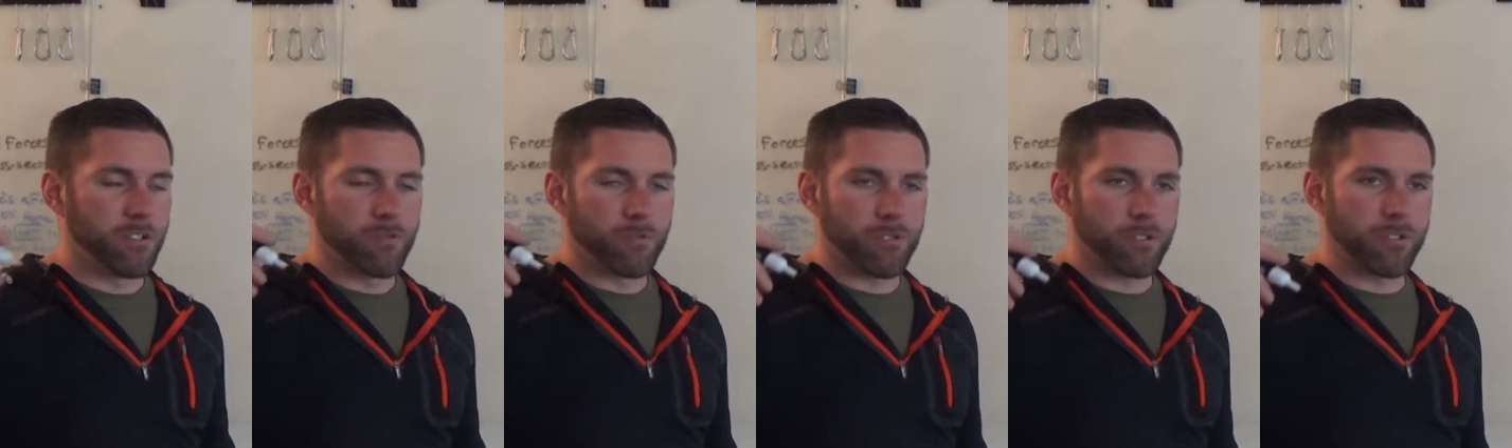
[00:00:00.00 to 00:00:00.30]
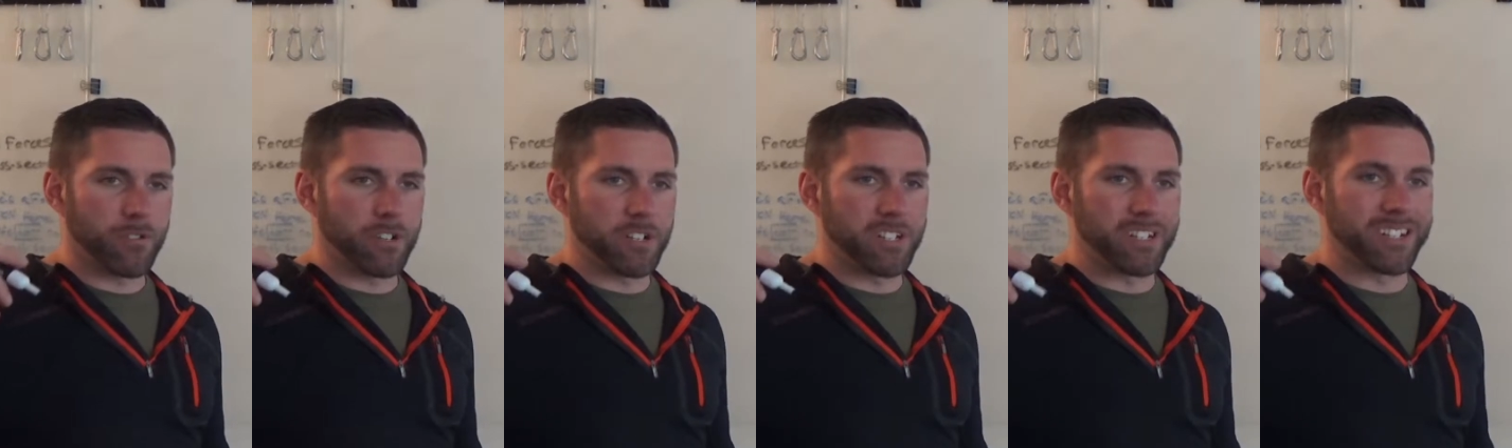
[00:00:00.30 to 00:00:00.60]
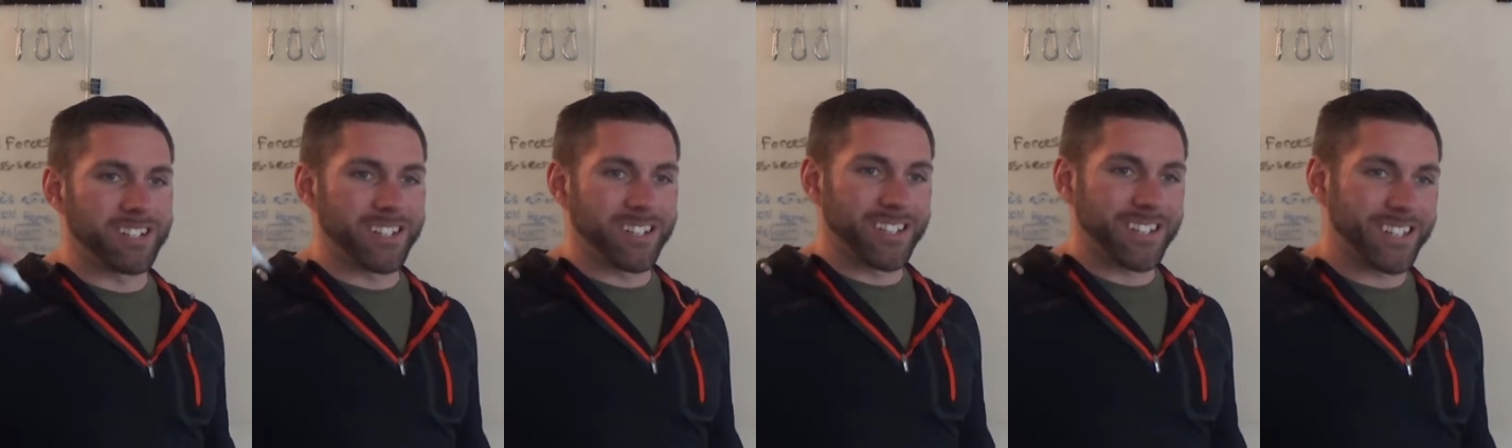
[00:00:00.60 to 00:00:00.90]
We're going to
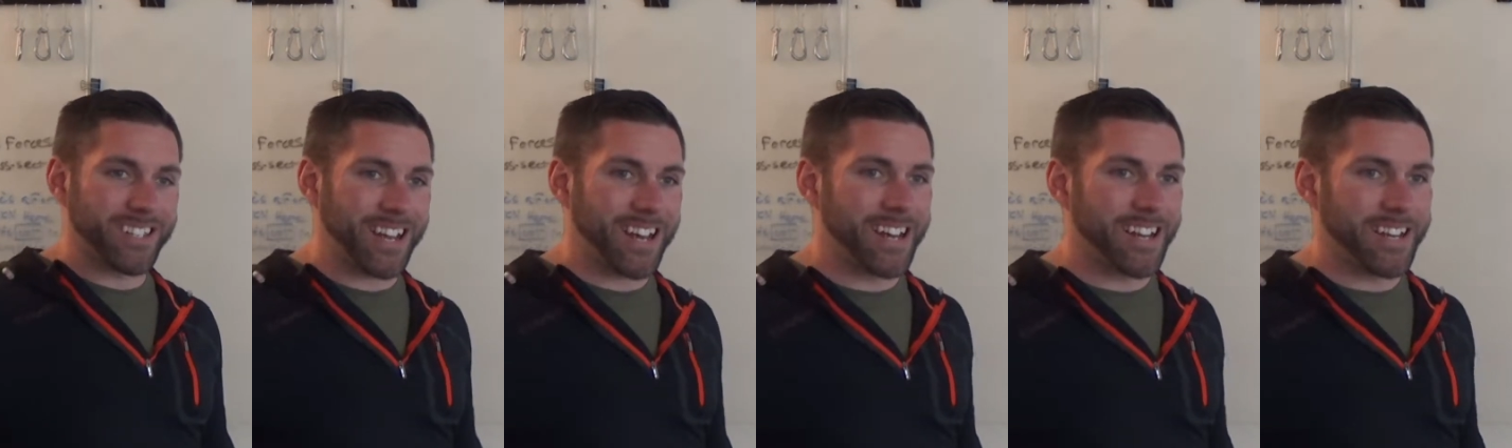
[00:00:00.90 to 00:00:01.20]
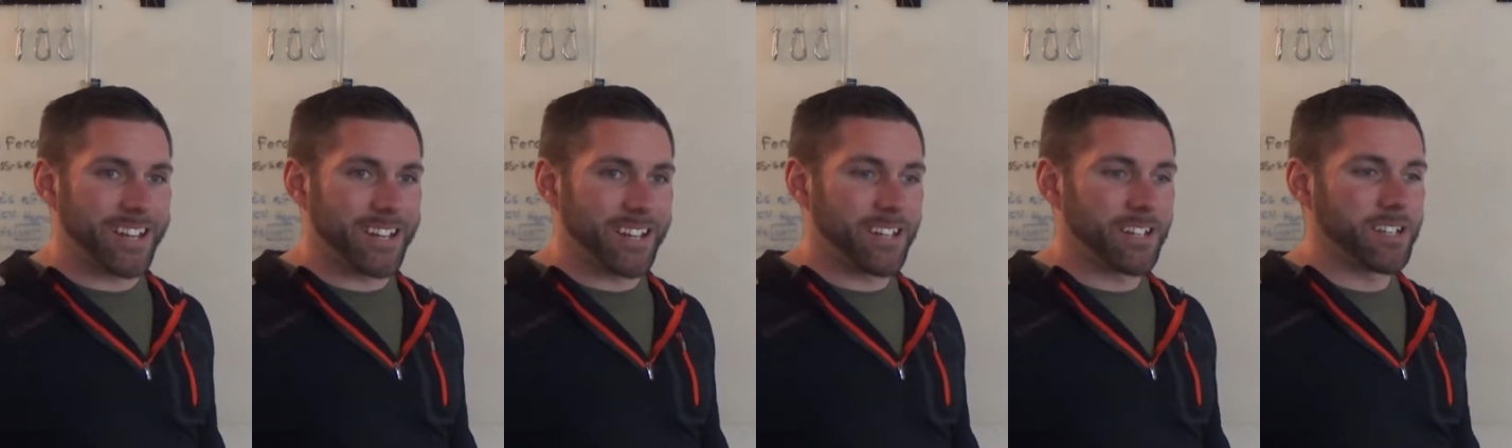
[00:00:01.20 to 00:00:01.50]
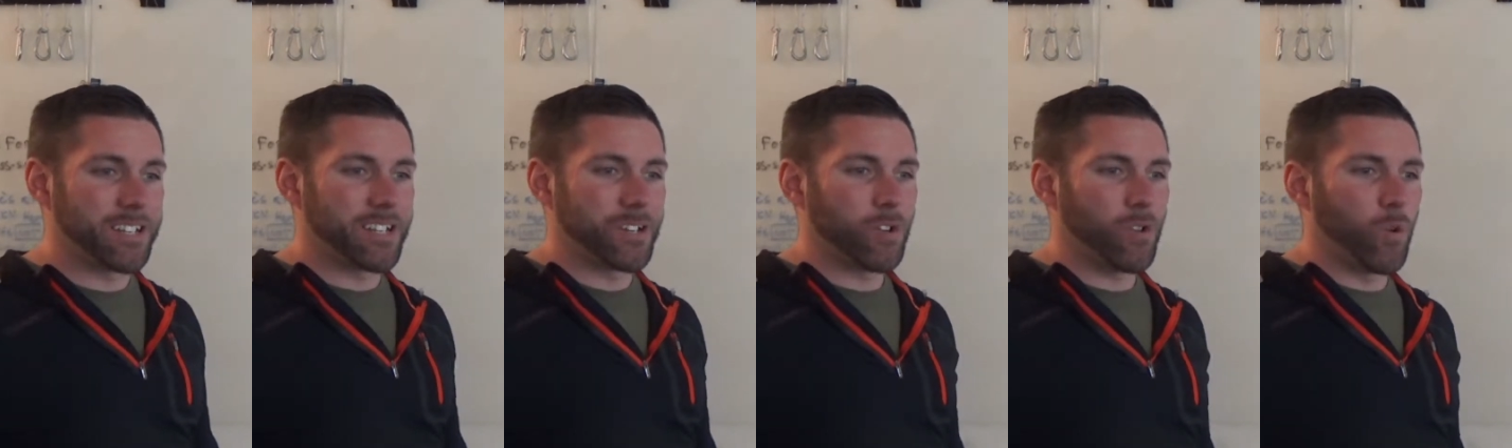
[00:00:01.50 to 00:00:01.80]
decide
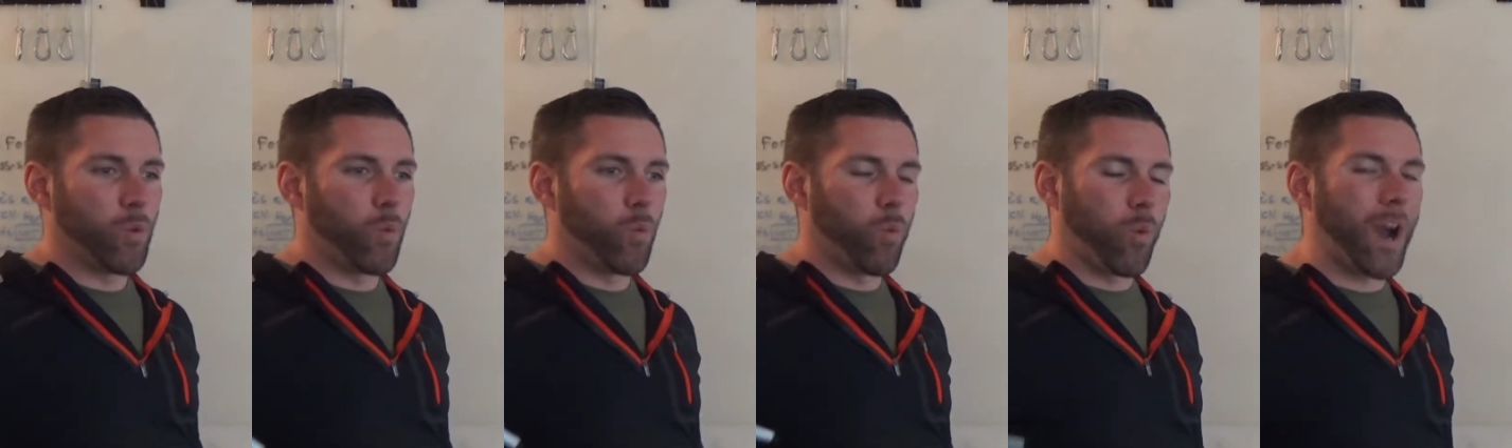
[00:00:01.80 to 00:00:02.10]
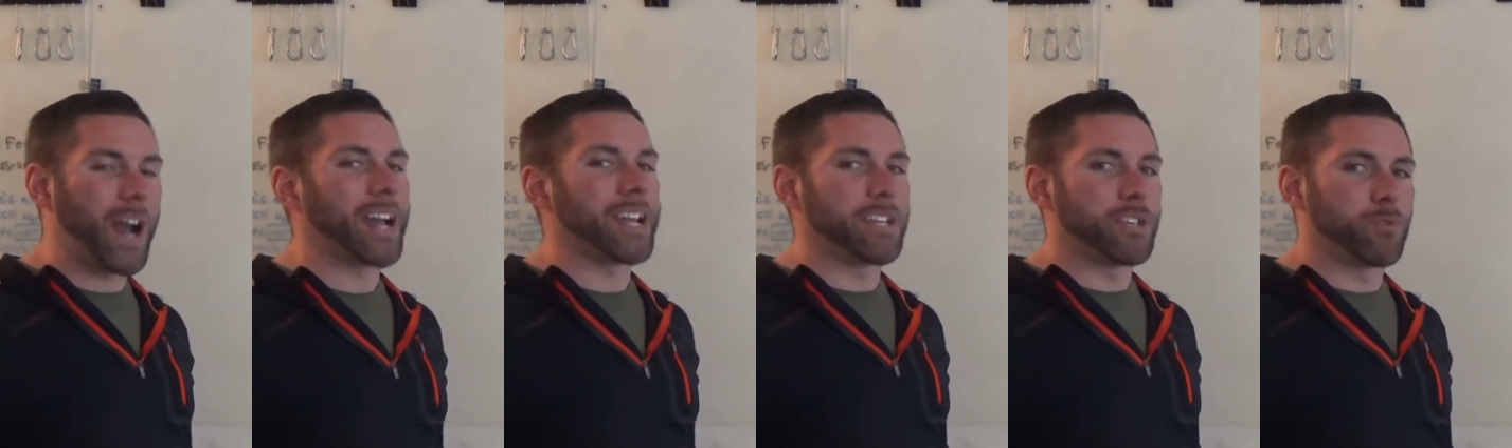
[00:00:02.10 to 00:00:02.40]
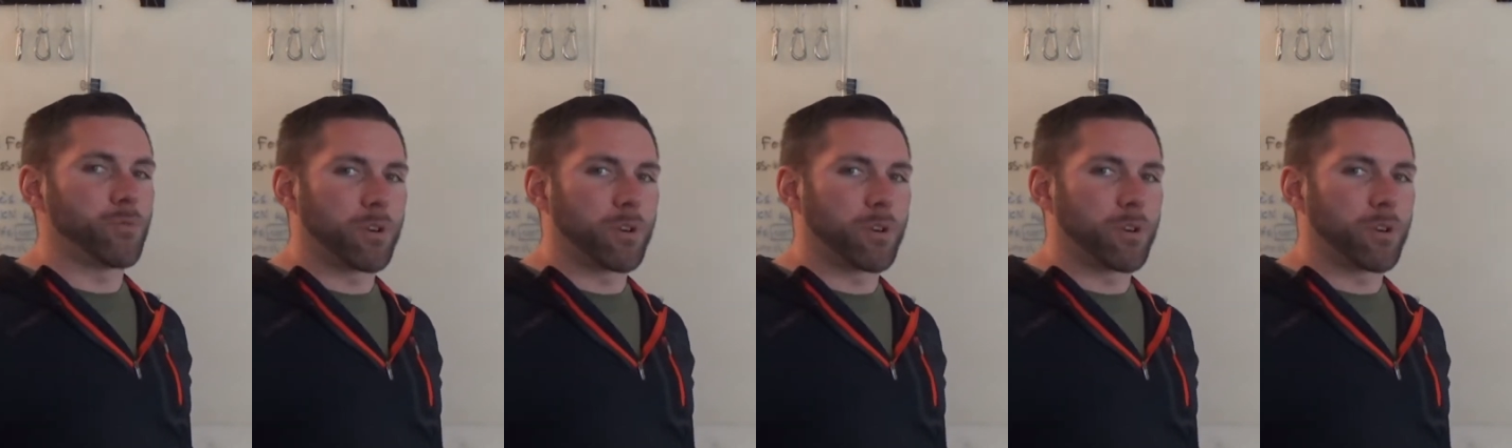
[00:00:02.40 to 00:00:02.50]
why you